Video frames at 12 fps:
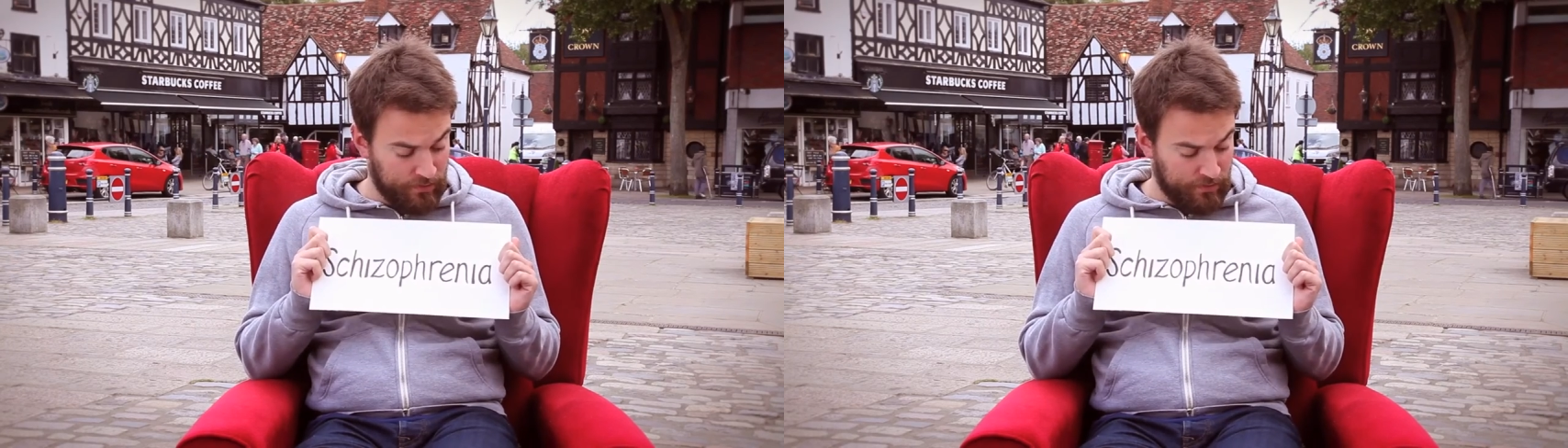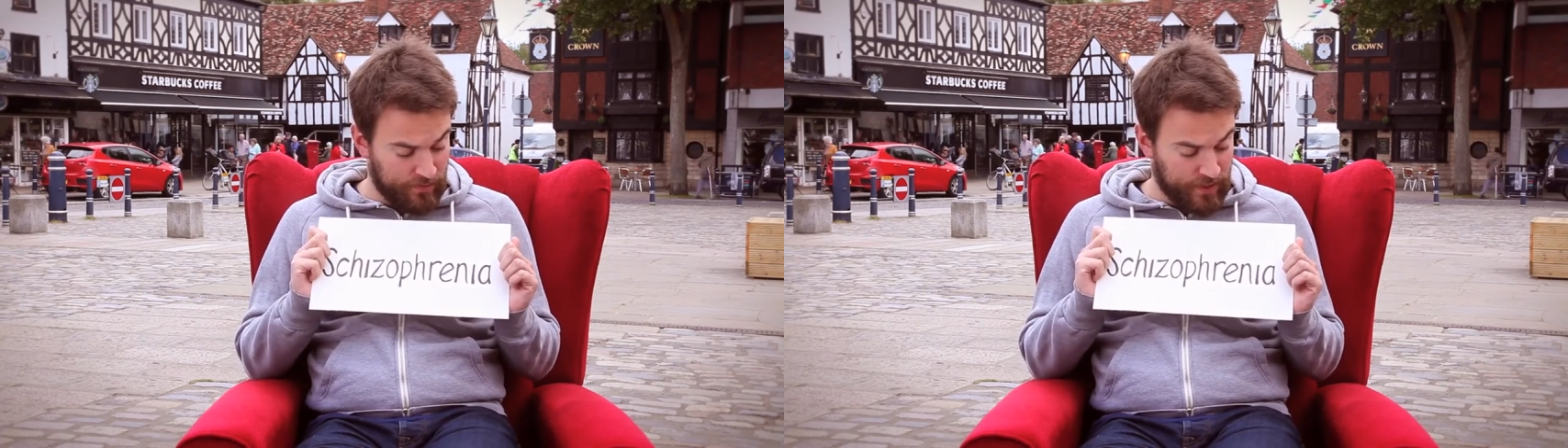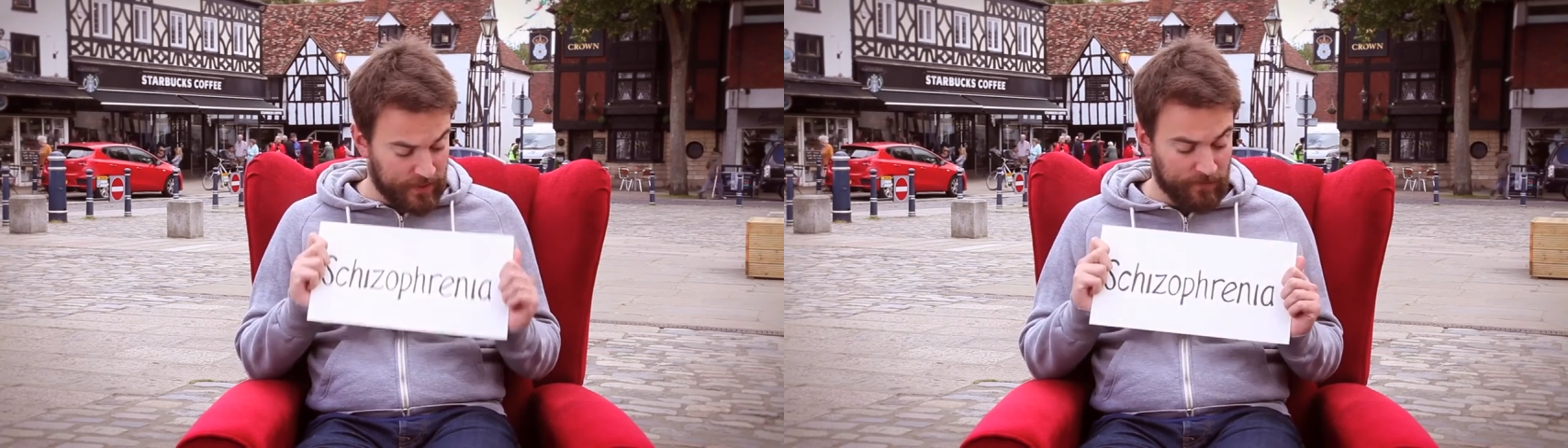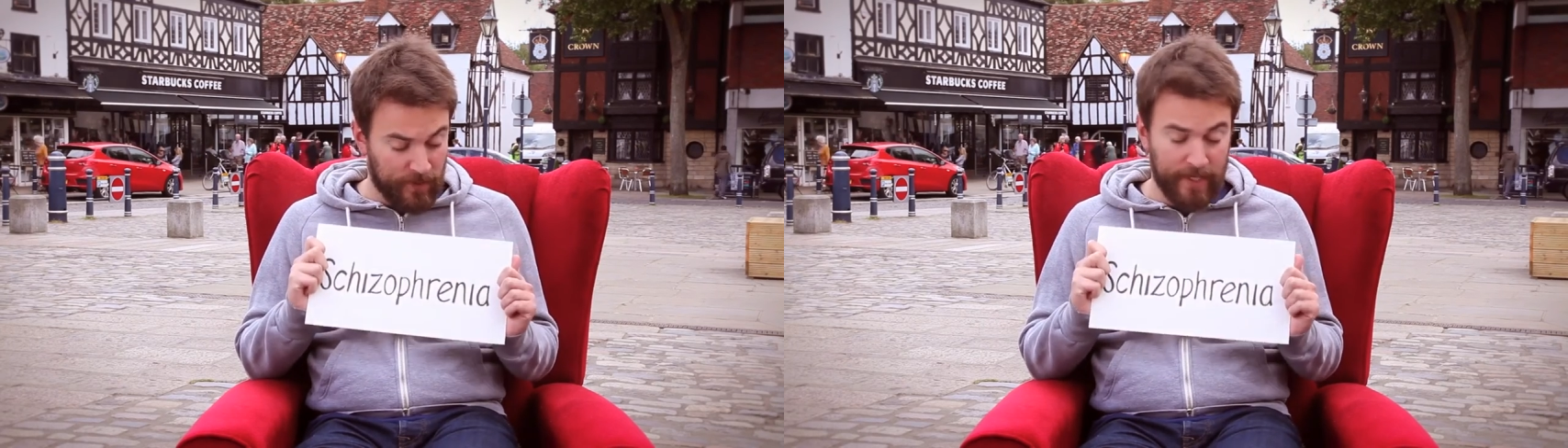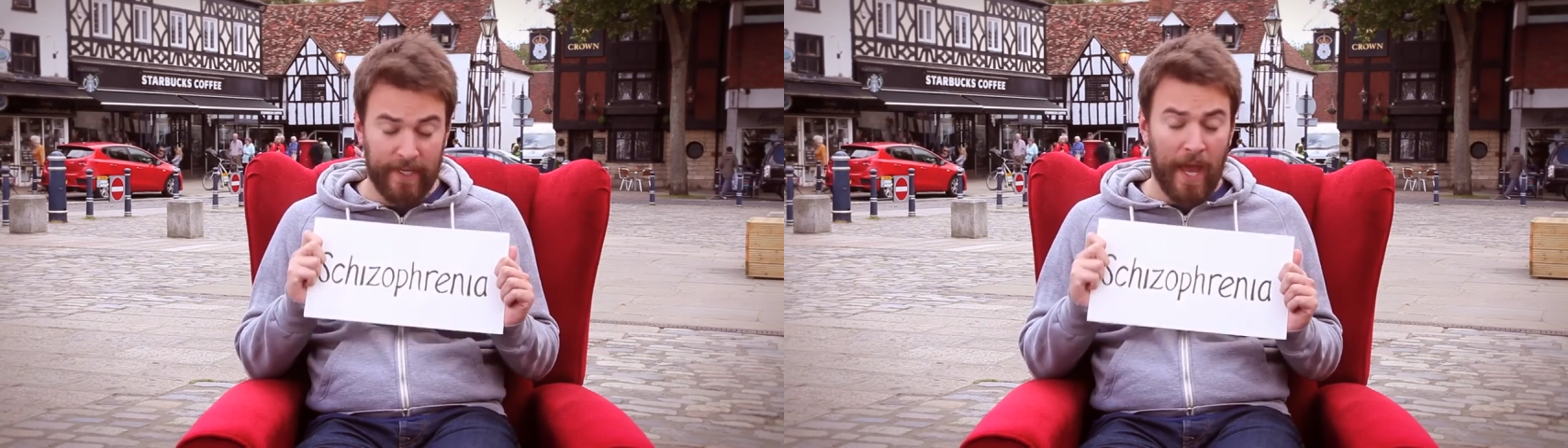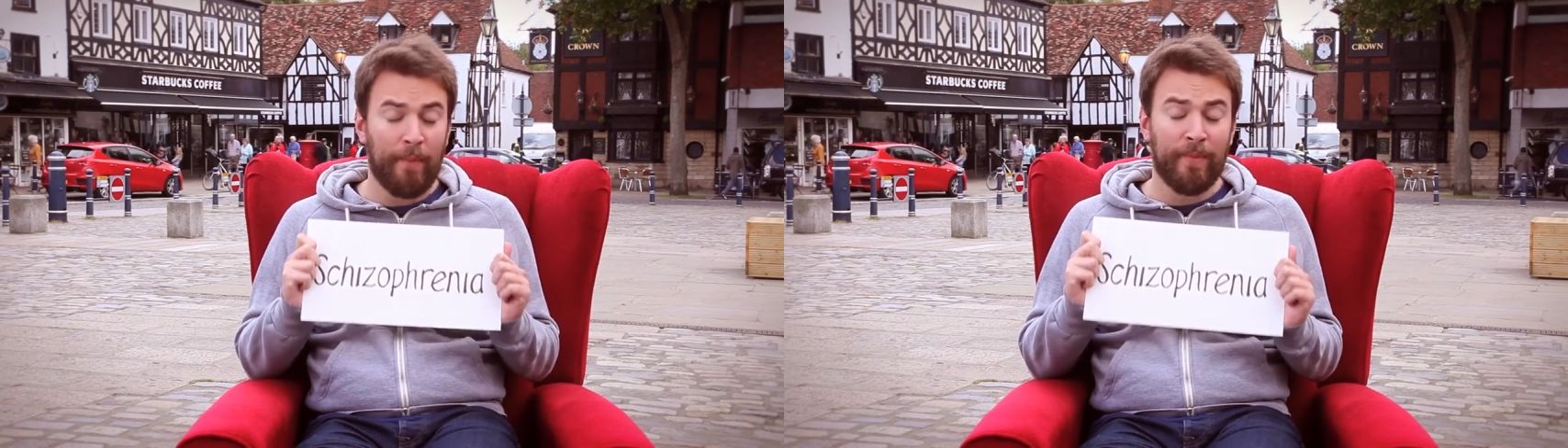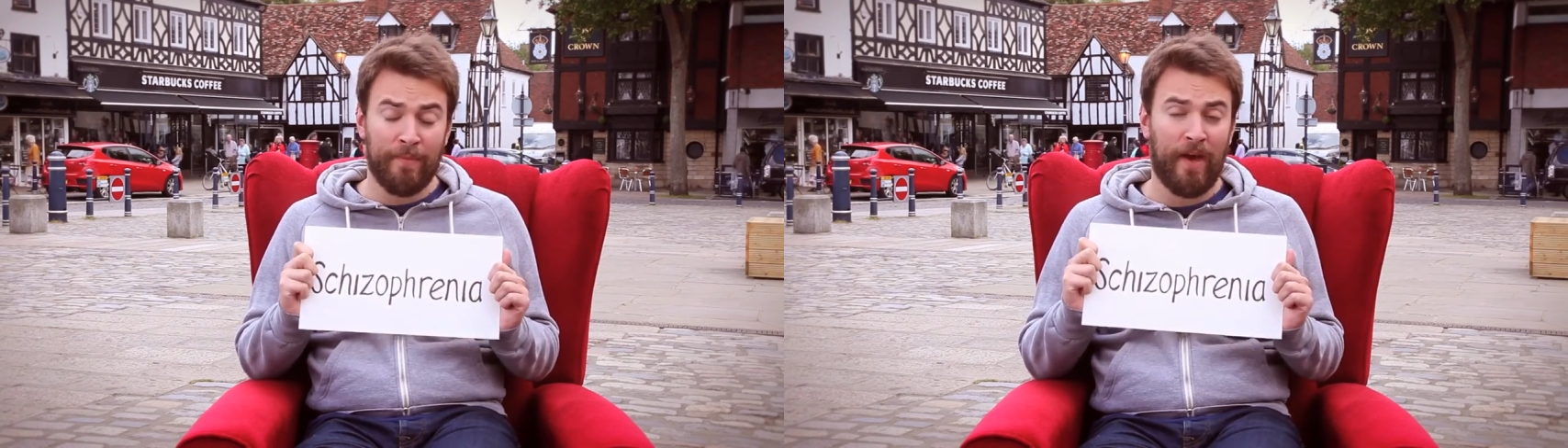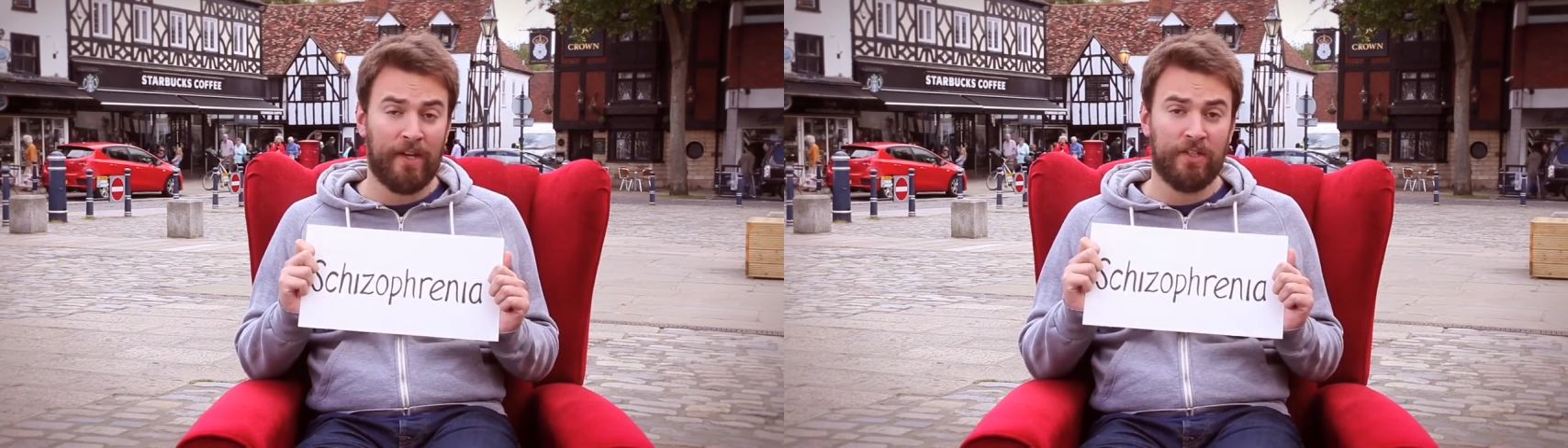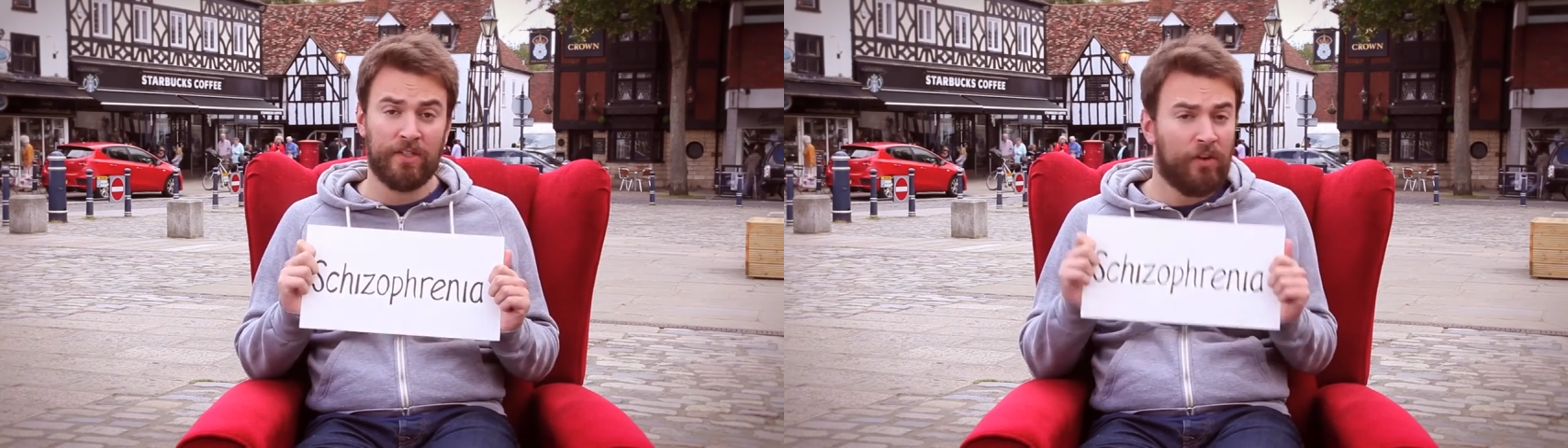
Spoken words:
schizophrenia can be managed.